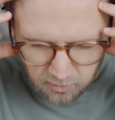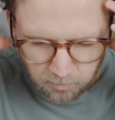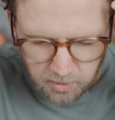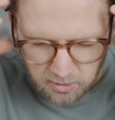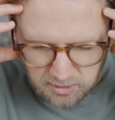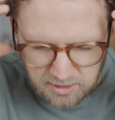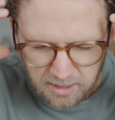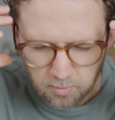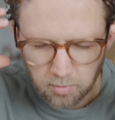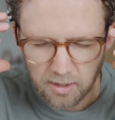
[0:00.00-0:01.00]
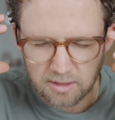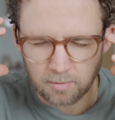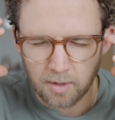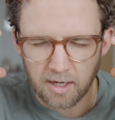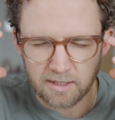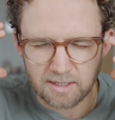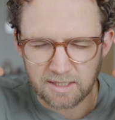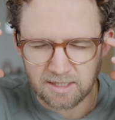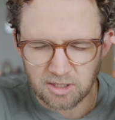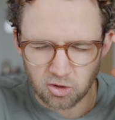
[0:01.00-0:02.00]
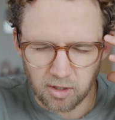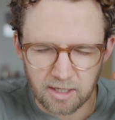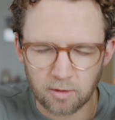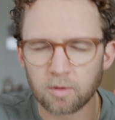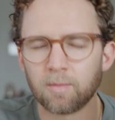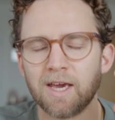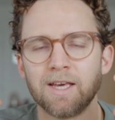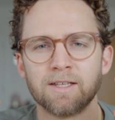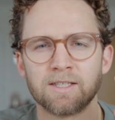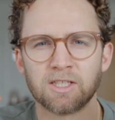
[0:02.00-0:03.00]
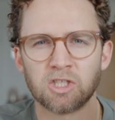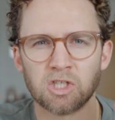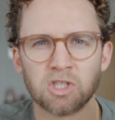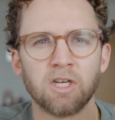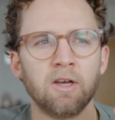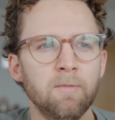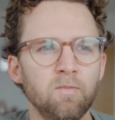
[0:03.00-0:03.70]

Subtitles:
because it's in Brian's mind and he's struggling with making this decision,